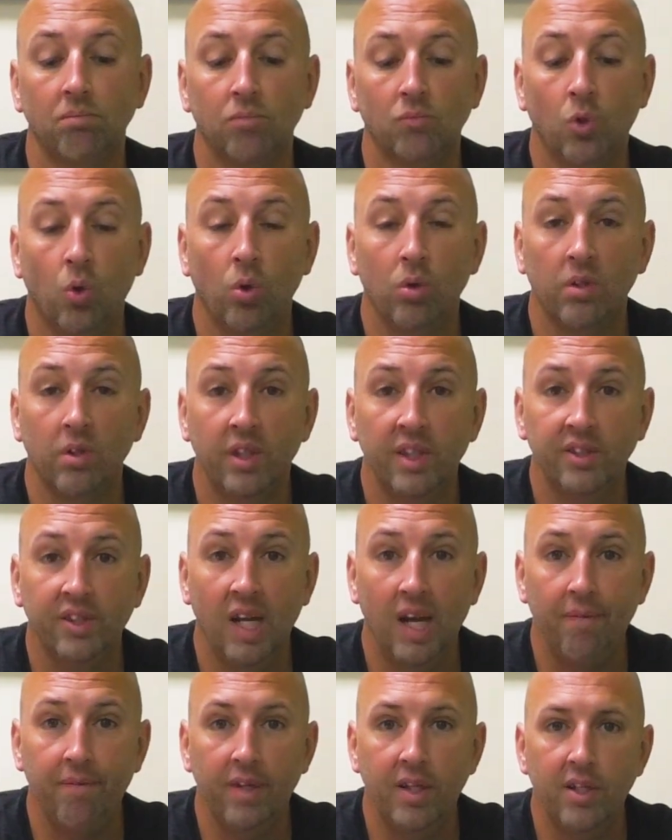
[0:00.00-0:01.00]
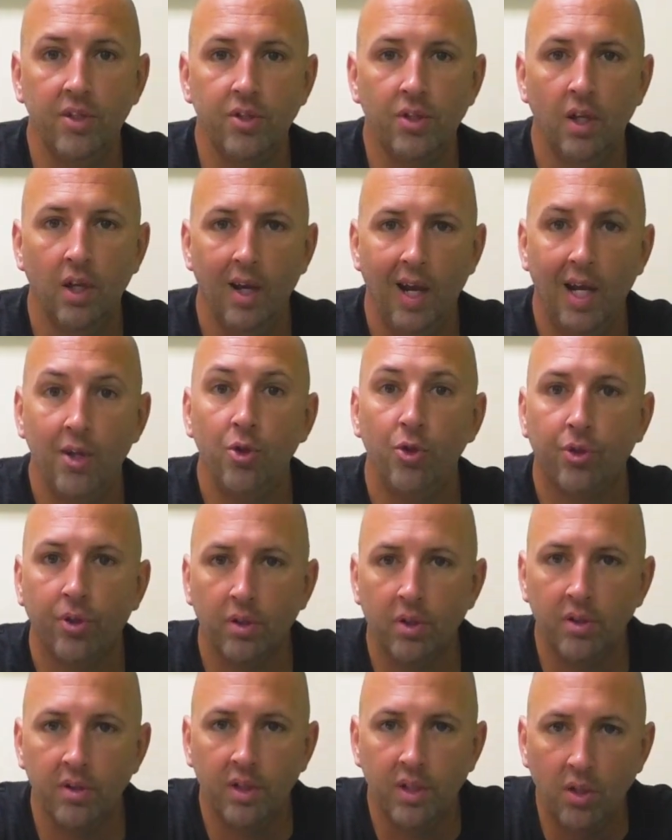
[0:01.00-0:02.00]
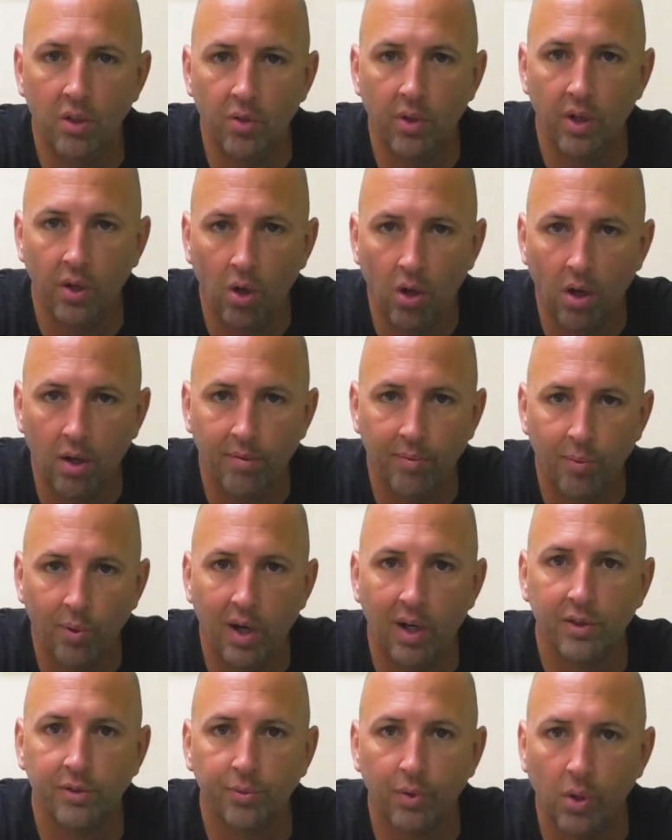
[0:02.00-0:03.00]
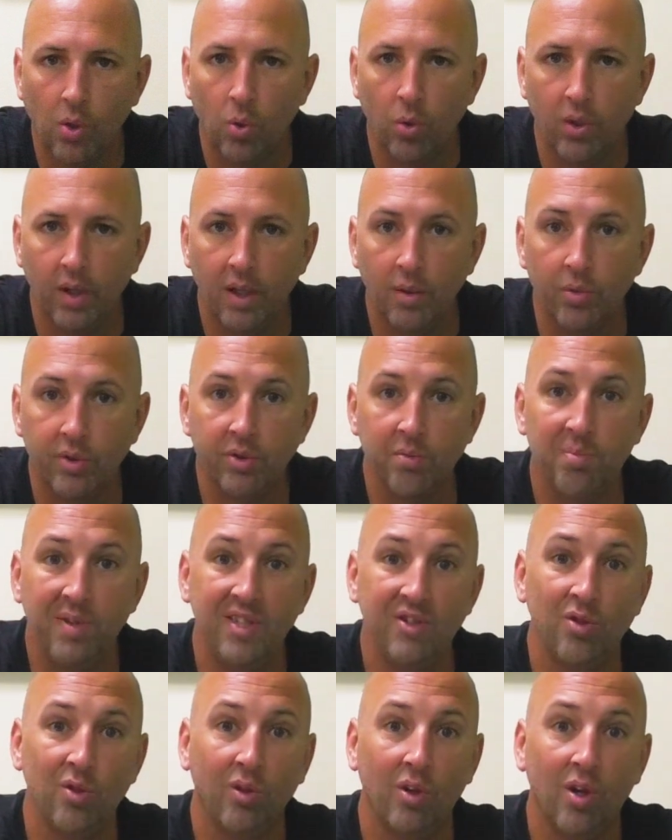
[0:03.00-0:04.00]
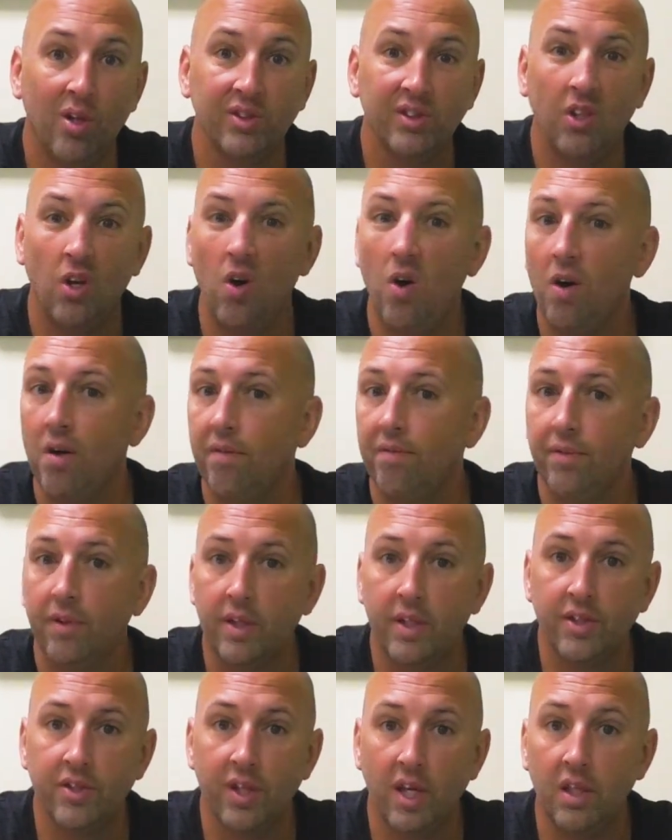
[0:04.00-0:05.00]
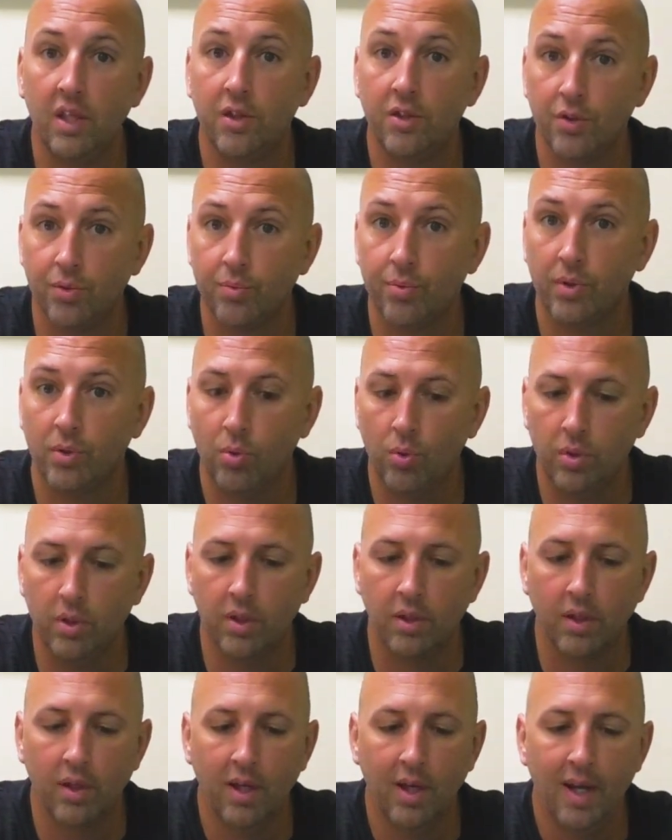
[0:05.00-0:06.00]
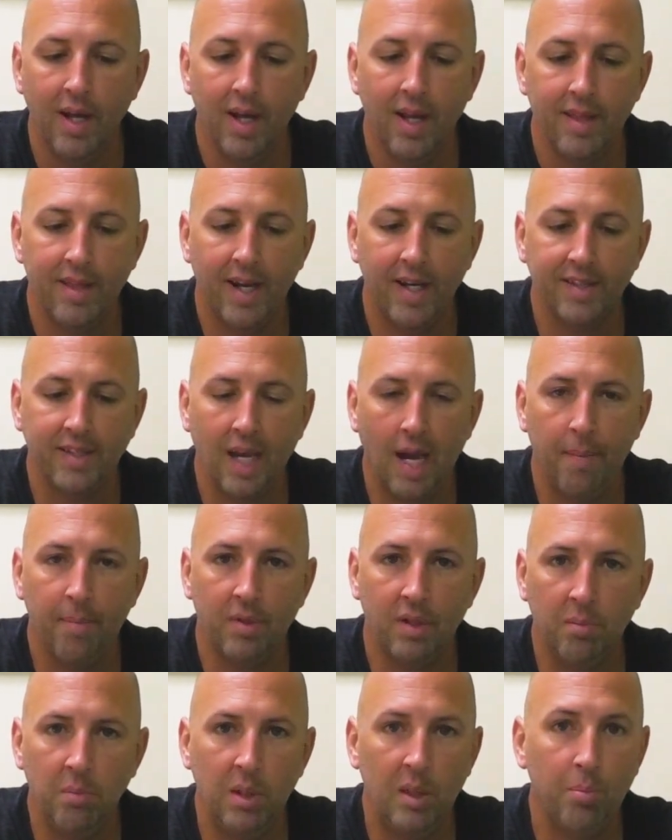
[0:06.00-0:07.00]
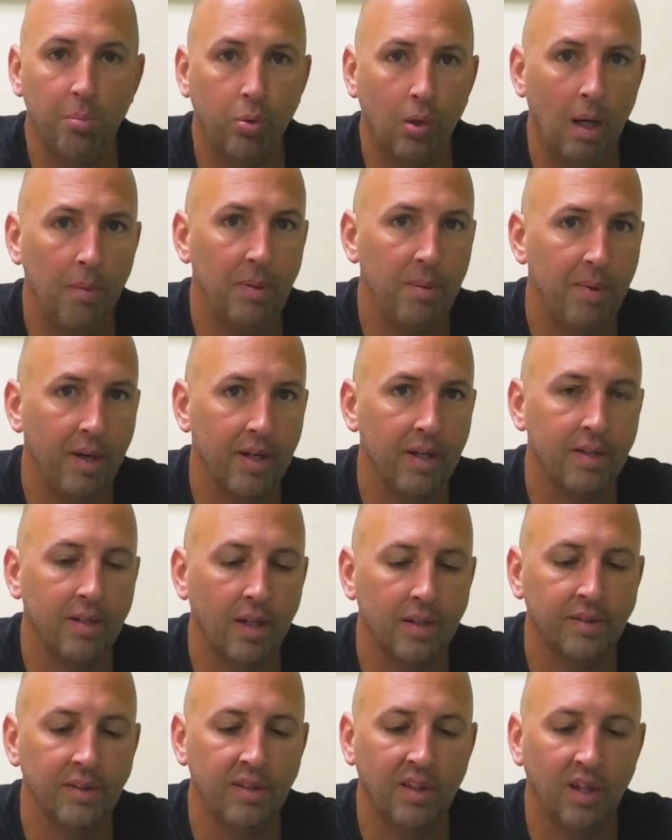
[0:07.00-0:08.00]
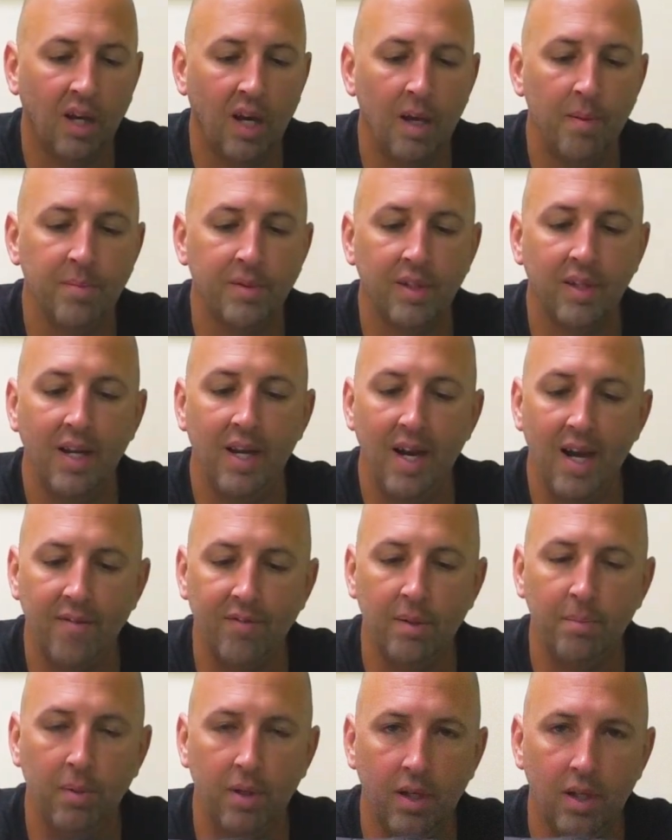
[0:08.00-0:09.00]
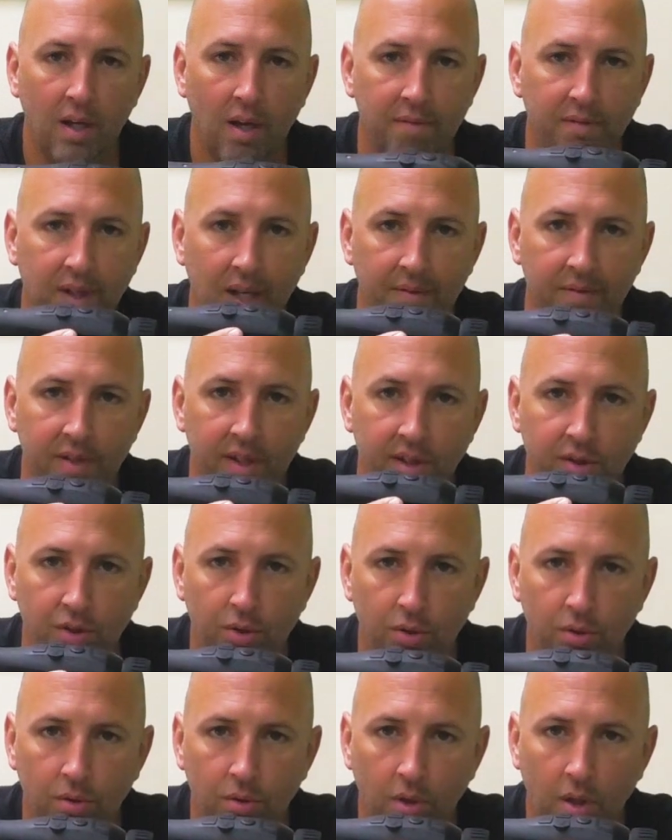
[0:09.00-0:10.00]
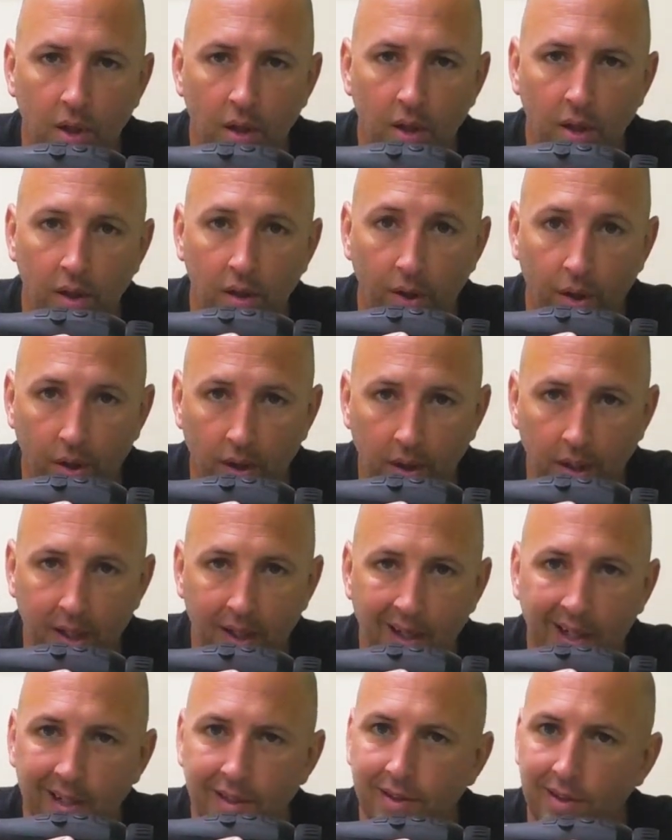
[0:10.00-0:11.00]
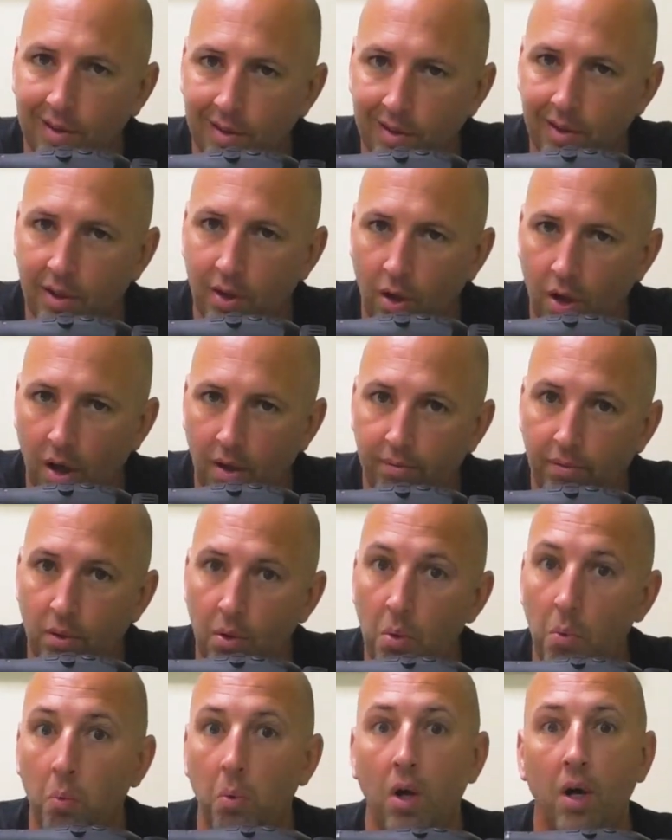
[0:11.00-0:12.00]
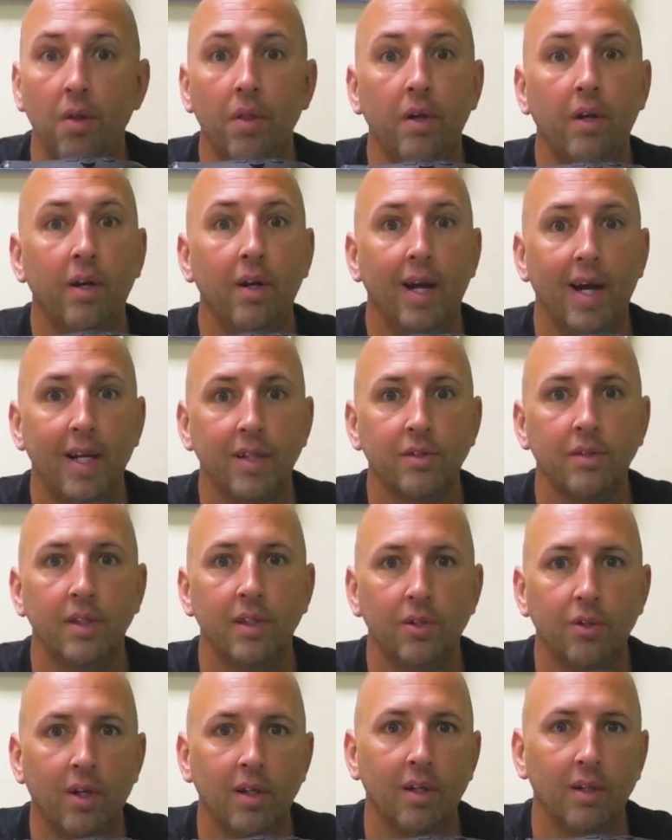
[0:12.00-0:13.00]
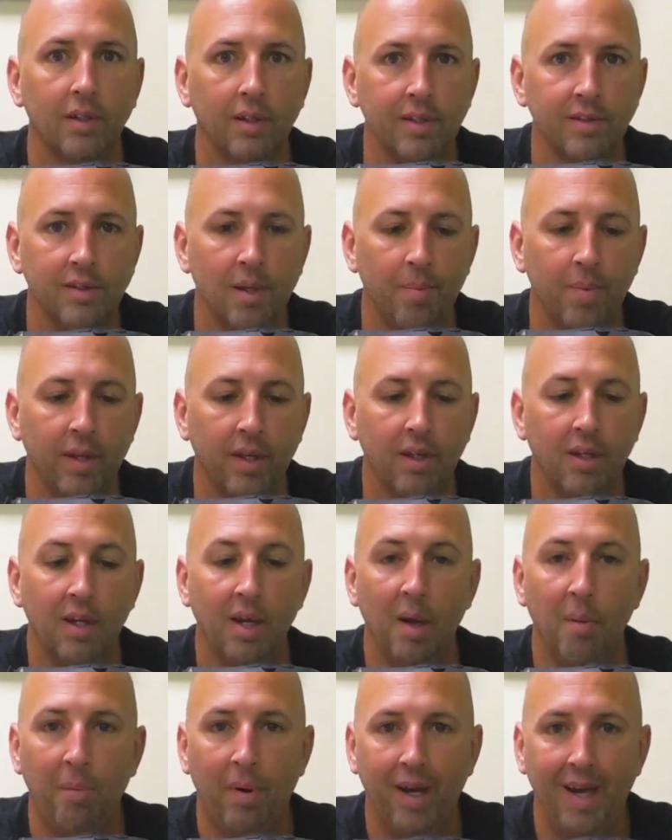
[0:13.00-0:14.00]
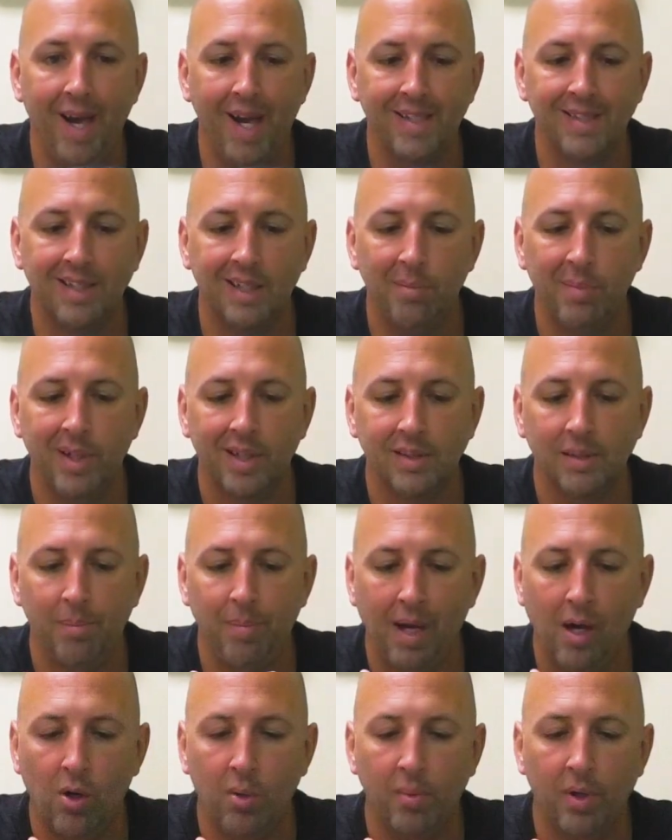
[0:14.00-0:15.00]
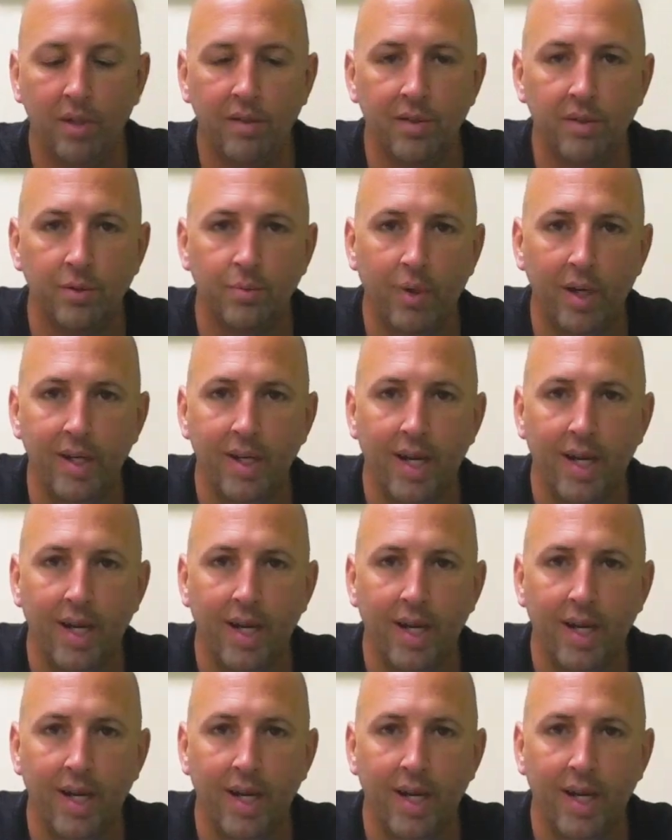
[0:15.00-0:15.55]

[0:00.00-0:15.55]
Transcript: quarter inch, half inch, and you turn the unit off while it's recording, which means you lost all footage that you just recorded. That's happened to me probably about a dozen times, and everybody I've given this to literally has turned it off while they're actually trying to look at something by accident, because the power button is right